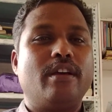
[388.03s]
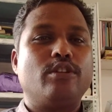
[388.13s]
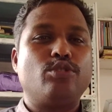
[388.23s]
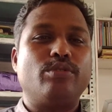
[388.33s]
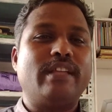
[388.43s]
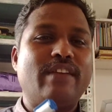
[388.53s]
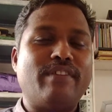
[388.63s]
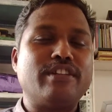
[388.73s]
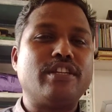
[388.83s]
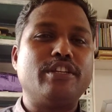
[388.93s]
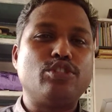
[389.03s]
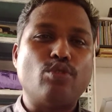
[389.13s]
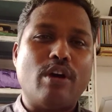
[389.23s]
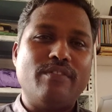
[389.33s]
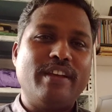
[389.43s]
So their function is
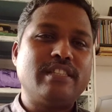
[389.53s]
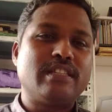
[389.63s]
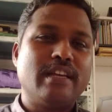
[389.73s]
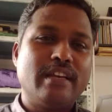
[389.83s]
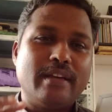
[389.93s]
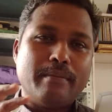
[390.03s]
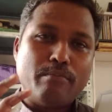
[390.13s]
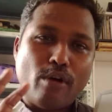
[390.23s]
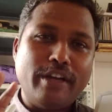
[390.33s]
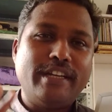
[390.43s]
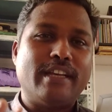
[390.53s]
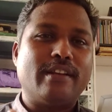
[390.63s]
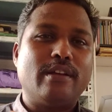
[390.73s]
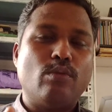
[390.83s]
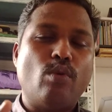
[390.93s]
to always
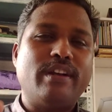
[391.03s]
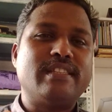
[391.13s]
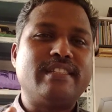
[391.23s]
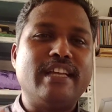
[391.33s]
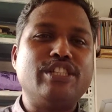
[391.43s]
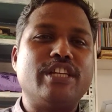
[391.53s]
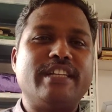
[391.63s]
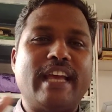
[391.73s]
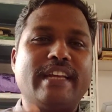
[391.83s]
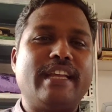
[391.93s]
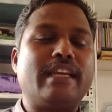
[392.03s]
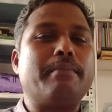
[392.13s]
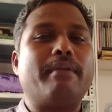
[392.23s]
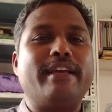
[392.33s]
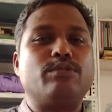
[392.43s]
monitor what is the tension
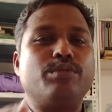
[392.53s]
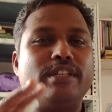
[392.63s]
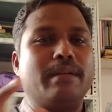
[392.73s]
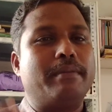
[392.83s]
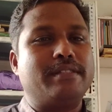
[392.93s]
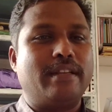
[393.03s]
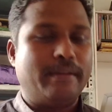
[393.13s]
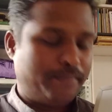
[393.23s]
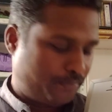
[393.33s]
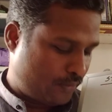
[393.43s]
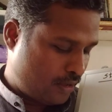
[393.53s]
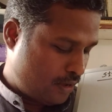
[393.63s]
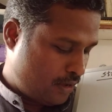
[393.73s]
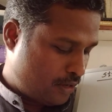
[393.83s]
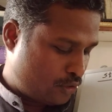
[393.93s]
taking place within the muscle.
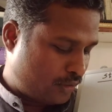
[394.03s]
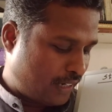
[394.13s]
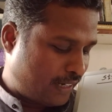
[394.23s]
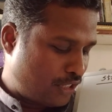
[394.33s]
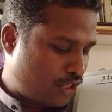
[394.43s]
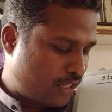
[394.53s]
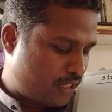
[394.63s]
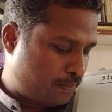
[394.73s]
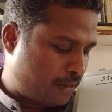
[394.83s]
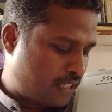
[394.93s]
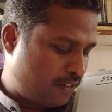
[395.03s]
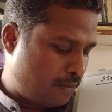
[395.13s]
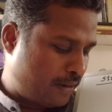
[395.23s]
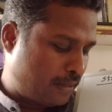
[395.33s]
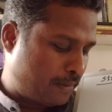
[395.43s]
So that tension is
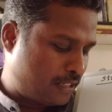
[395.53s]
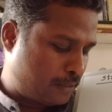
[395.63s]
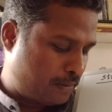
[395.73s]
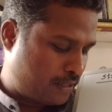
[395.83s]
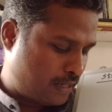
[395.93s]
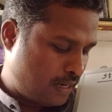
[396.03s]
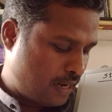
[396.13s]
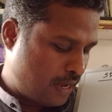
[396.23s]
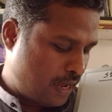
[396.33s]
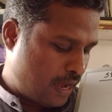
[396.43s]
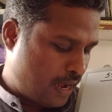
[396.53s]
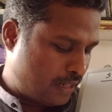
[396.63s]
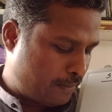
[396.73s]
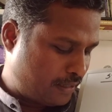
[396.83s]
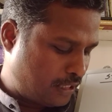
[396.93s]
perceived by the muscle spindle,
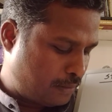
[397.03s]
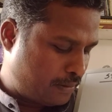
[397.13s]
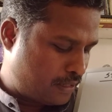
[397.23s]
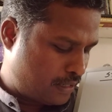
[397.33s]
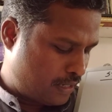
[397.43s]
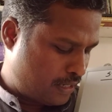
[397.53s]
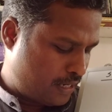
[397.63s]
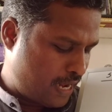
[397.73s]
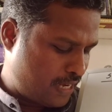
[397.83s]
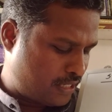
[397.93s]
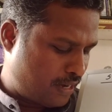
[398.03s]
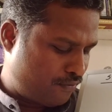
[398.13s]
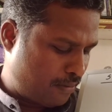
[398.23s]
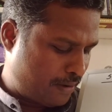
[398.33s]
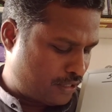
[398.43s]
and the muscle spindle takes
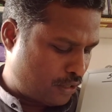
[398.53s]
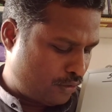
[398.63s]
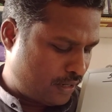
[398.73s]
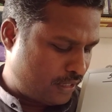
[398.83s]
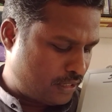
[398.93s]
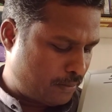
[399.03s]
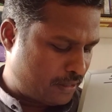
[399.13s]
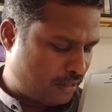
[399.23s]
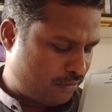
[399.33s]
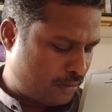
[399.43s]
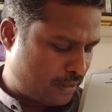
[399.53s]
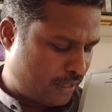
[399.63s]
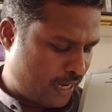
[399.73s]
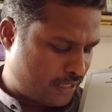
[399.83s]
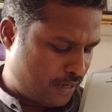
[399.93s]
information. Look at this. The muscle spindle
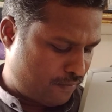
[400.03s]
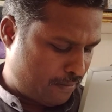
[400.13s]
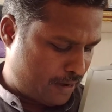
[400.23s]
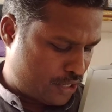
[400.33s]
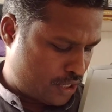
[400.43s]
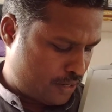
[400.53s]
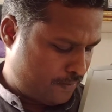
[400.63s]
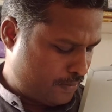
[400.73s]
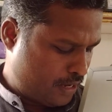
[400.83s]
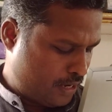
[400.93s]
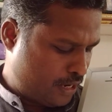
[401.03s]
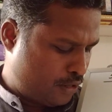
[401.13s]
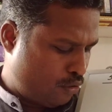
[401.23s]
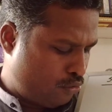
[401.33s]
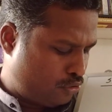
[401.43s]
takes information.
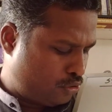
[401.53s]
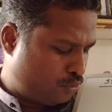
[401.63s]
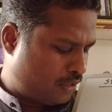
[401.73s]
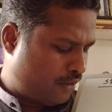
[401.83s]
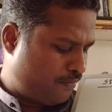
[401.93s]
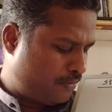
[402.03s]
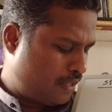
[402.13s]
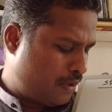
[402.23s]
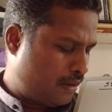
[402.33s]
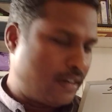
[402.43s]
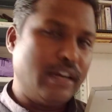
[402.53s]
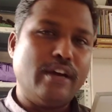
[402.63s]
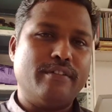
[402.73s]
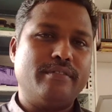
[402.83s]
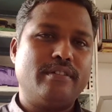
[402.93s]
It goes through the nerve.